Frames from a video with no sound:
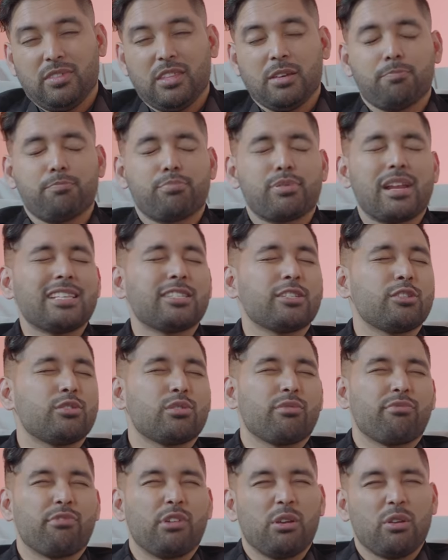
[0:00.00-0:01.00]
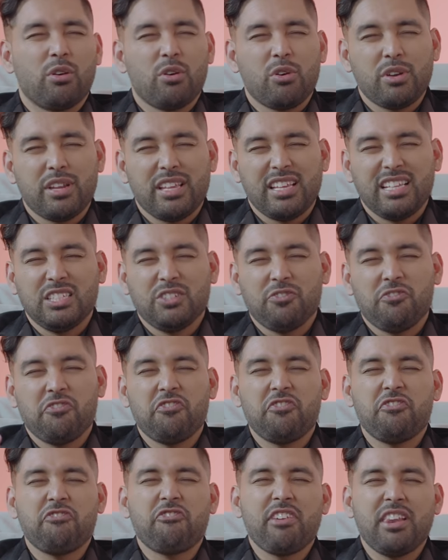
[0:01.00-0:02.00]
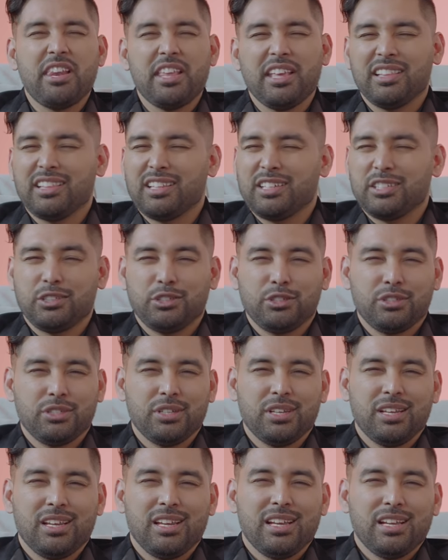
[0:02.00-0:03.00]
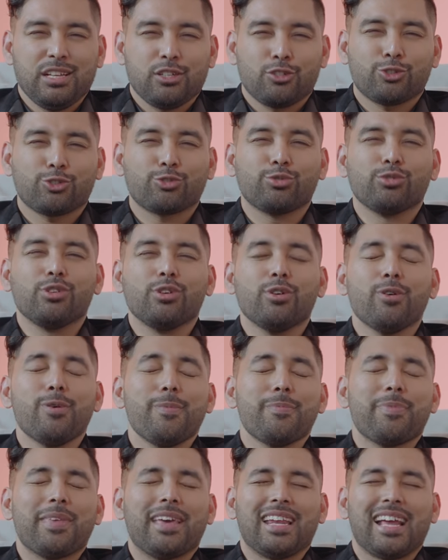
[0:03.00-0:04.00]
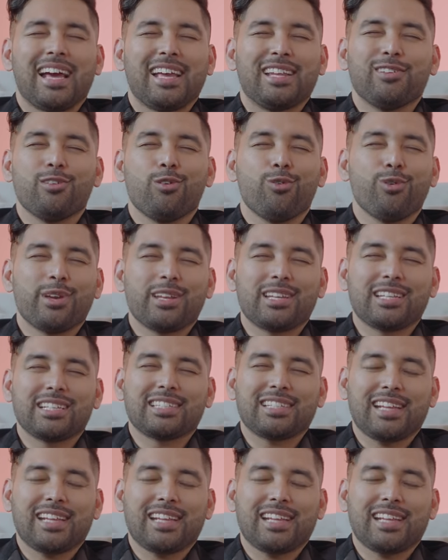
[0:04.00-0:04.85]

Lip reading: The presence of the Lord is filling this studio, and I know it is